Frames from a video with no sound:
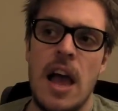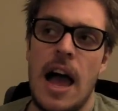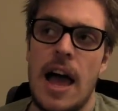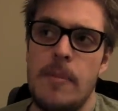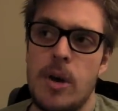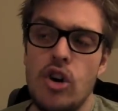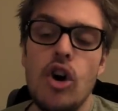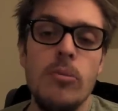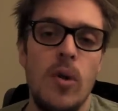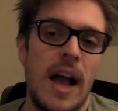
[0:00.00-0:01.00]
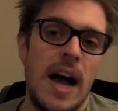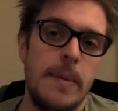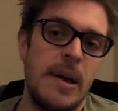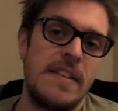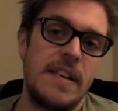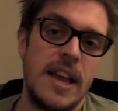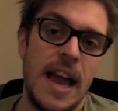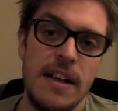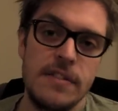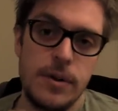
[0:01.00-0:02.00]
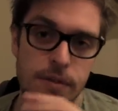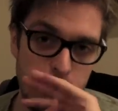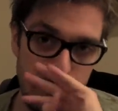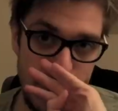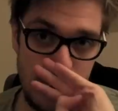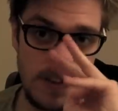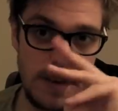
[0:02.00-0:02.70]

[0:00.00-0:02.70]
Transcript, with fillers: um, a normal guy, basically. He has no superpowers.